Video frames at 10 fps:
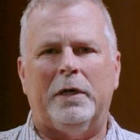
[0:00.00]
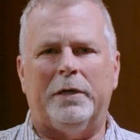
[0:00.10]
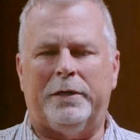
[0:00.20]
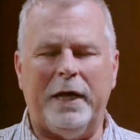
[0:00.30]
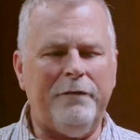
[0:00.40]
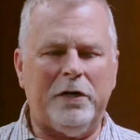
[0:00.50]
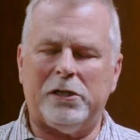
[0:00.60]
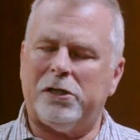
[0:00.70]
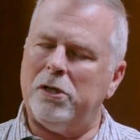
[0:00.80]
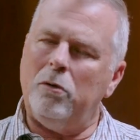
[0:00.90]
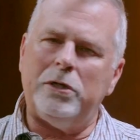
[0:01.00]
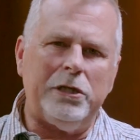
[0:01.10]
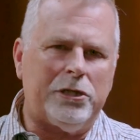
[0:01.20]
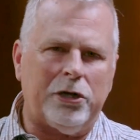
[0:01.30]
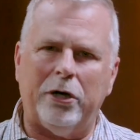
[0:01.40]
is so
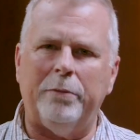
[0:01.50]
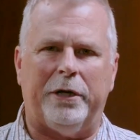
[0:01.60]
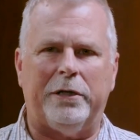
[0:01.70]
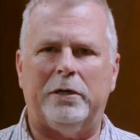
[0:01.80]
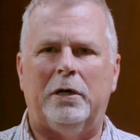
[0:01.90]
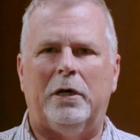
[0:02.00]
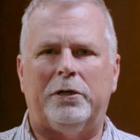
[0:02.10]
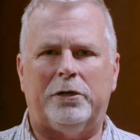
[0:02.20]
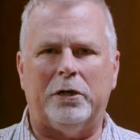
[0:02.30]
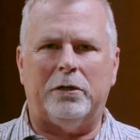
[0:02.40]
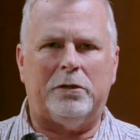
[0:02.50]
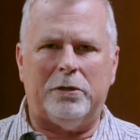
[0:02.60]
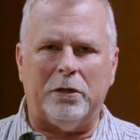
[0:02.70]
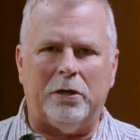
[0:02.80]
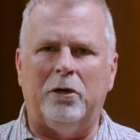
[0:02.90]
determined
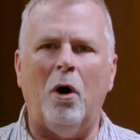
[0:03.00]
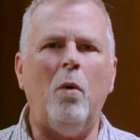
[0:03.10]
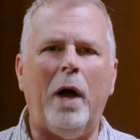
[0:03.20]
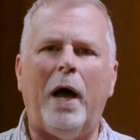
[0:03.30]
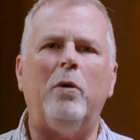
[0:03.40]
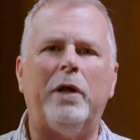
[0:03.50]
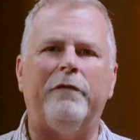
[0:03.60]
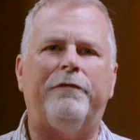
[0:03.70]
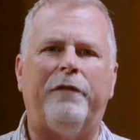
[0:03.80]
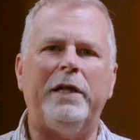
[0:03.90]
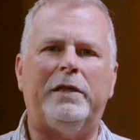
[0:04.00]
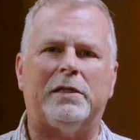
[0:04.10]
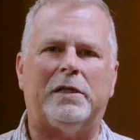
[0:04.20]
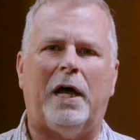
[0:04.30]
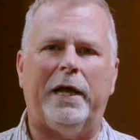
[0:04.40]
to go out and fight
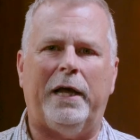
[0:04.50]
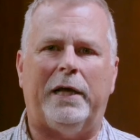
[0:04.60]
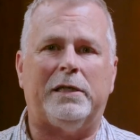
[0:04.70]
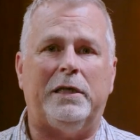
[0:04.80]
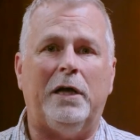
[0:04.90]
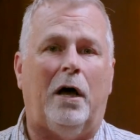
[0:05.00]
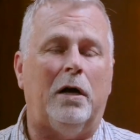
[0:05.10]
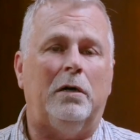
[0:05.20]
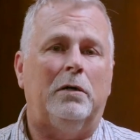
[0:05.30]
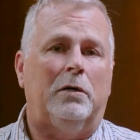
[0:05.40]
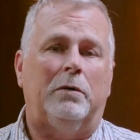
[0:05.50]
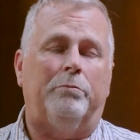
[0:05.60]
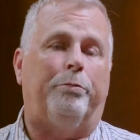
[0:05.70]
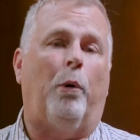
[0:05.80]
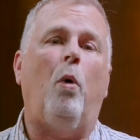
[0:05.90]
this guy as a young
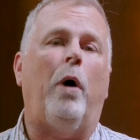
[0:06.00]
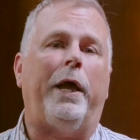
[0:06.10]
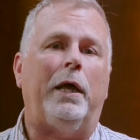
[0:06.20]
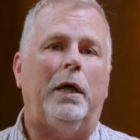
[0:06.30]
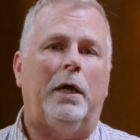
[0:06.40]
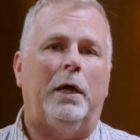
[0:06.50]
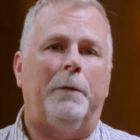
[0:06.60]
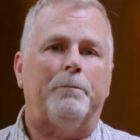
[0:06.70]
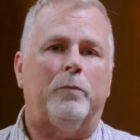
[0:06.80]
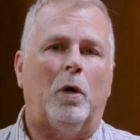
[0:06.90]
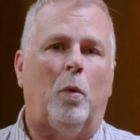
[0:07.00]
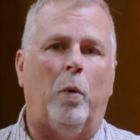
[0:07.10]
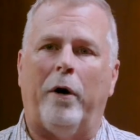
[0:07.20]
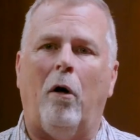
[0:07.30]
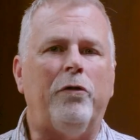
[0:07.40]
boy,
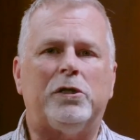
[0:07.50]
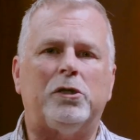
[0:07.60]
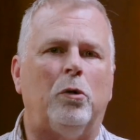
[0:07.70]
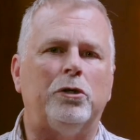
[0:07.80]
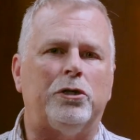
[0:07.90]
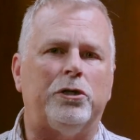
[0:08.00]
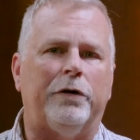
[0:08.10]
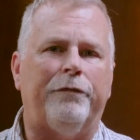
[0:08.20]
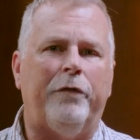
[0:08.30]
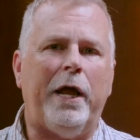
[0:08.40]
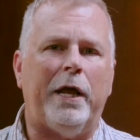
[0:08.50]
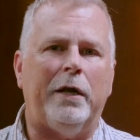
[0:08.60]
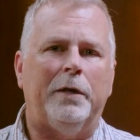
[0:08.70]
where all the soldiers are afraid.